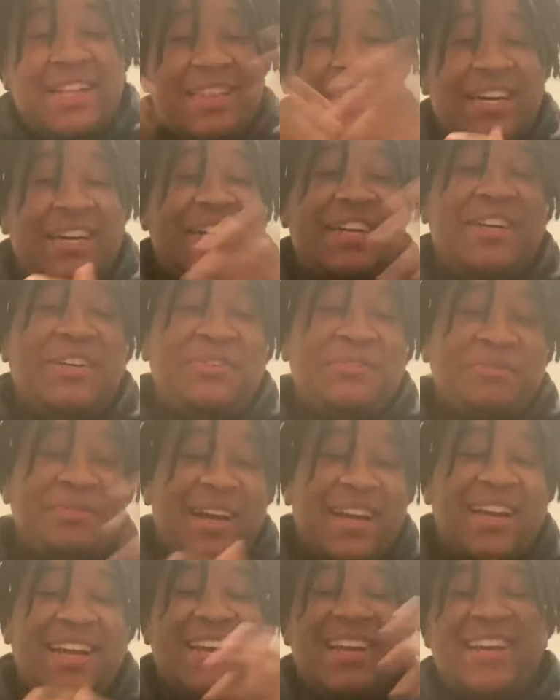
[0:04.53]
The
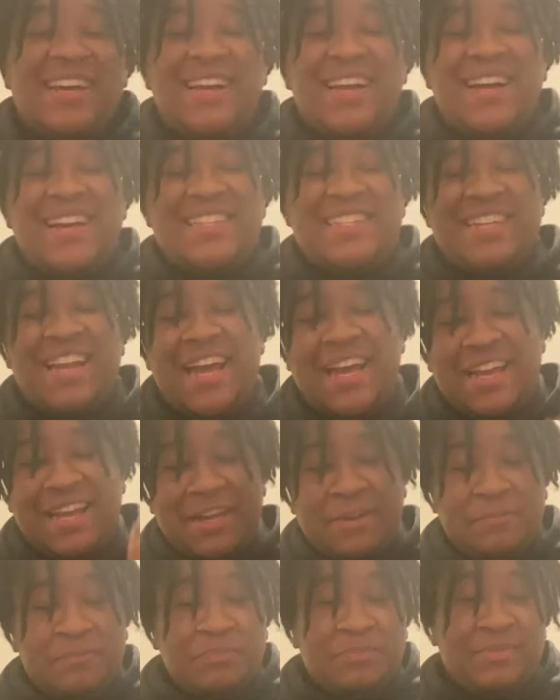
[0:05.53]
Way. And today,
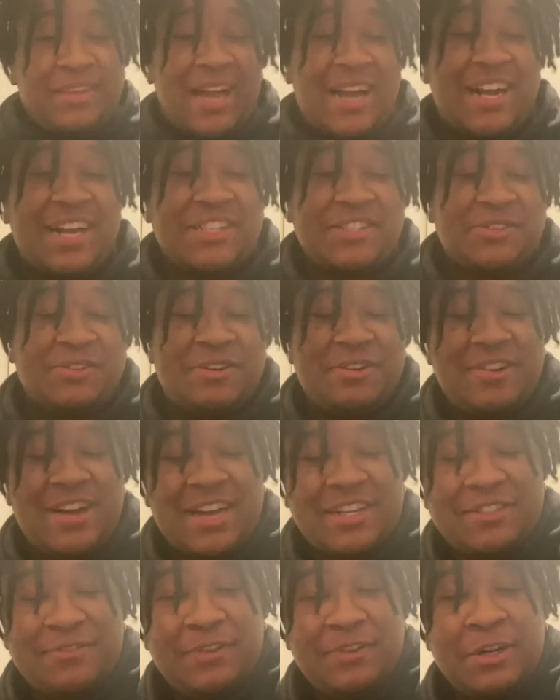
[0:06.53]
I got you another
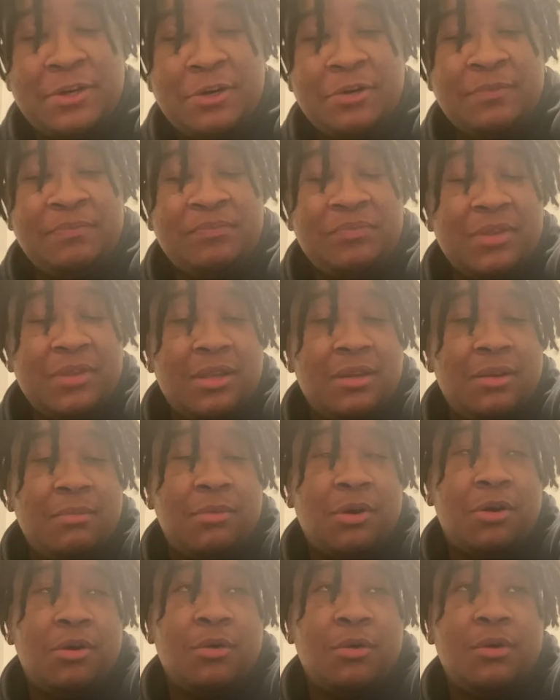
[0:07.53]
reaction video.
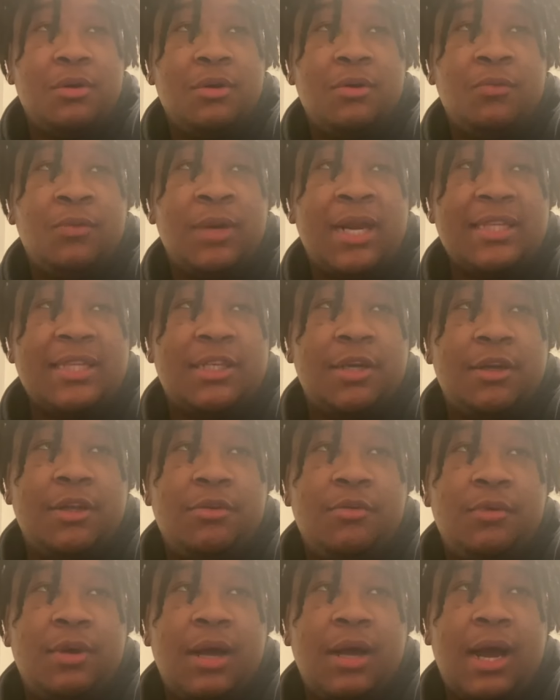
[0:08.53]
Bro, when I tell
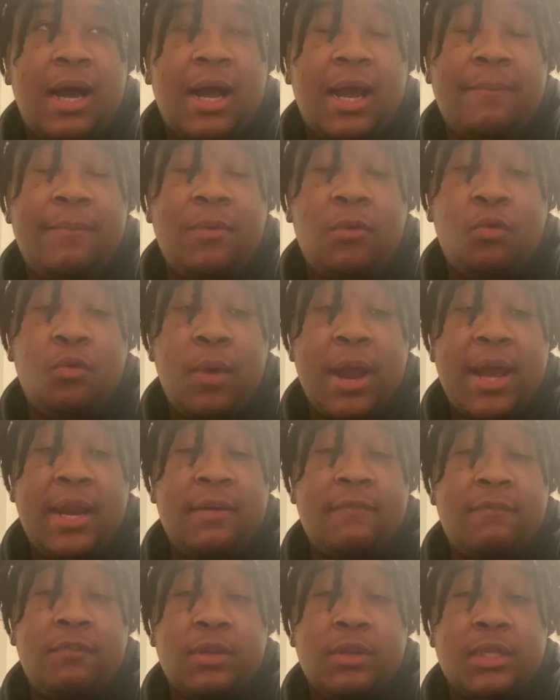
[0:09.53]
you I have been
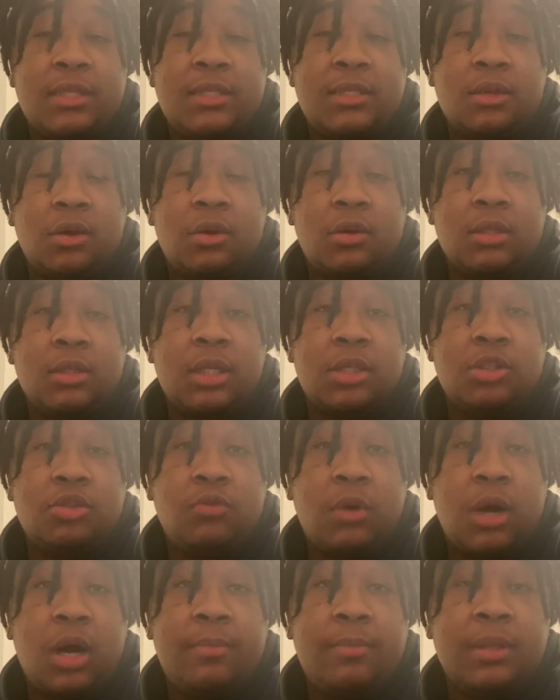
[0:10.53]
waiting for this song to
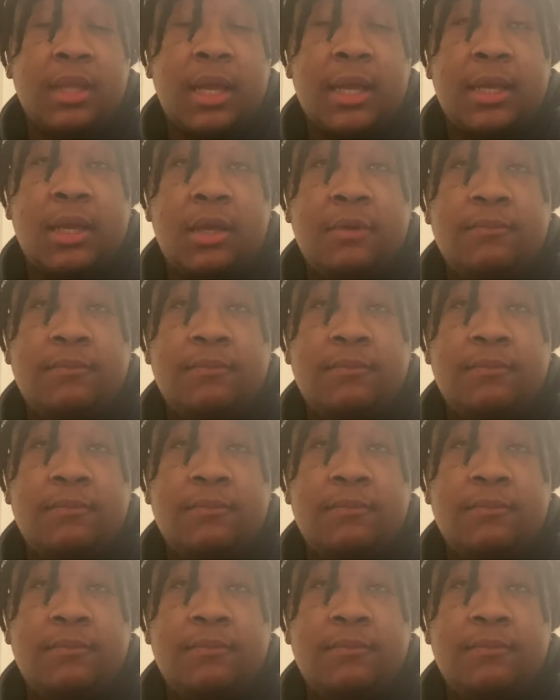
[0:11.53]
drop, like,